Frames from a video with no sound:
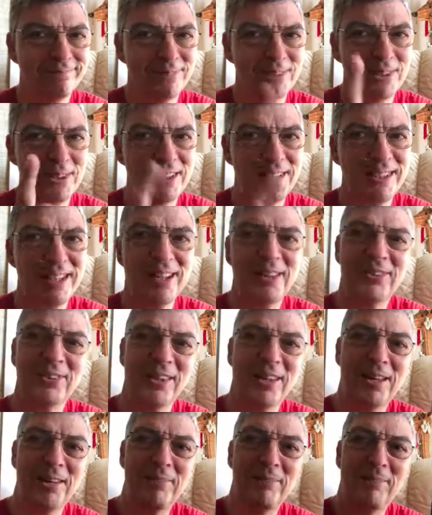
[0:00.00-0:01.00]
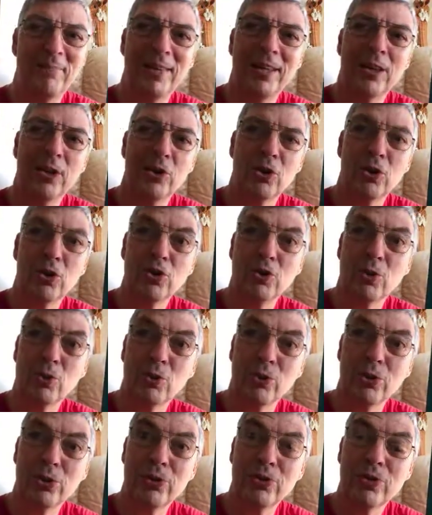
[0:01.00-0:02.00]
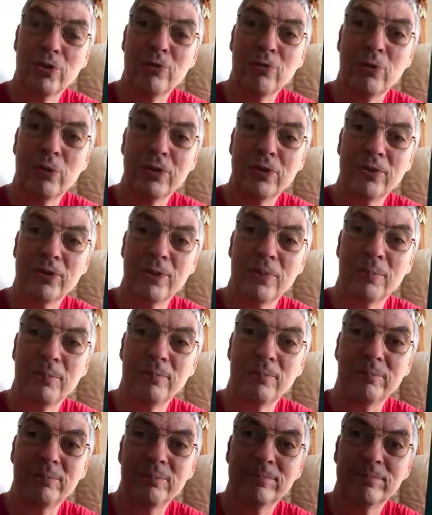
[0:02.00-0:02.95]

See you next time. Those are words of wisdom.